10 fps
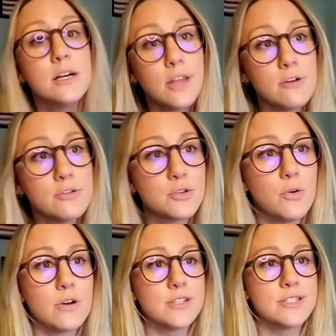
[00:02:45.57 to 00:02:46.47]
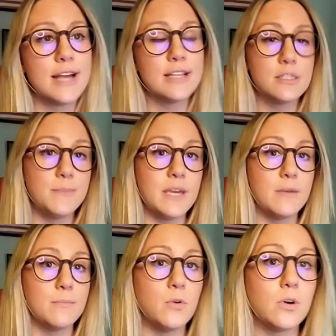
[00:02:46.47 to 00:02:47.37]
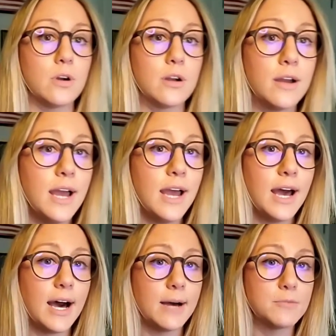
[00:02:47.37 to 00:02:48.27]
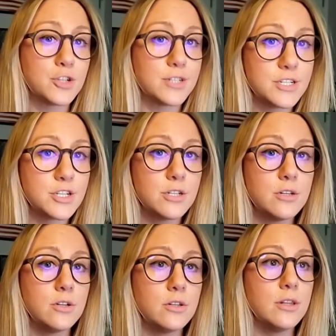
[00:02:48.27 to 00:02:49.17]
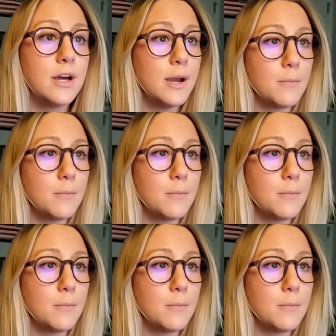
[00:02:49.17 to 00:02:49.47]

low scores tend to be more um, traditional,